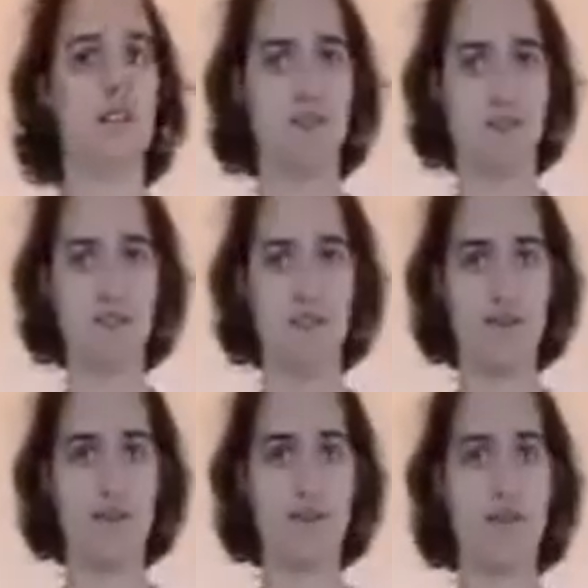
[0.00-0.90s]
to the other,
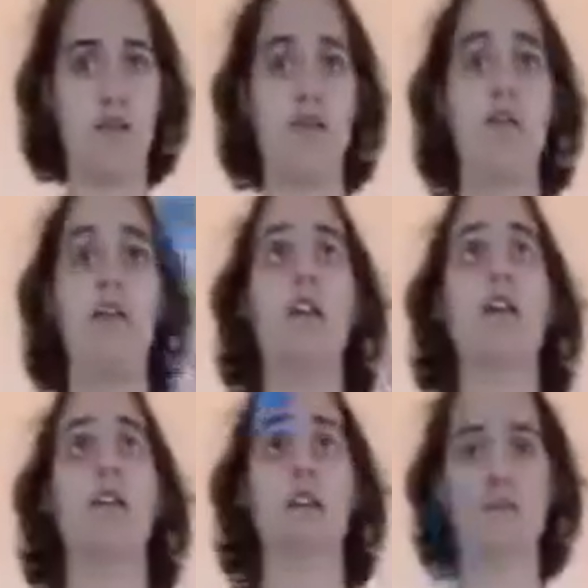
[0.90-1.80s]

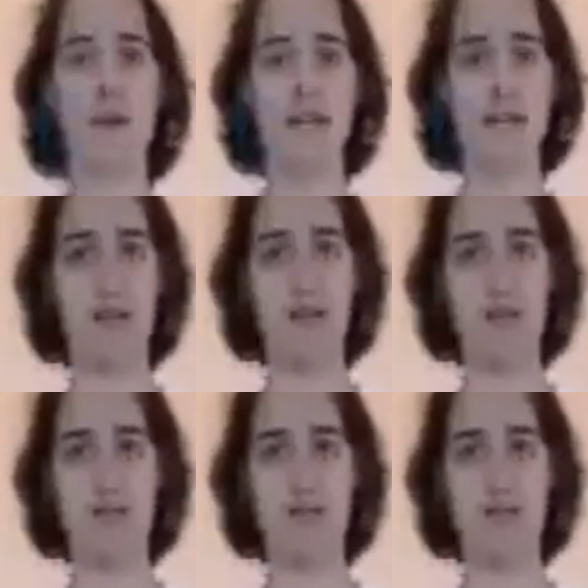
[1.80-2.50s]
back again.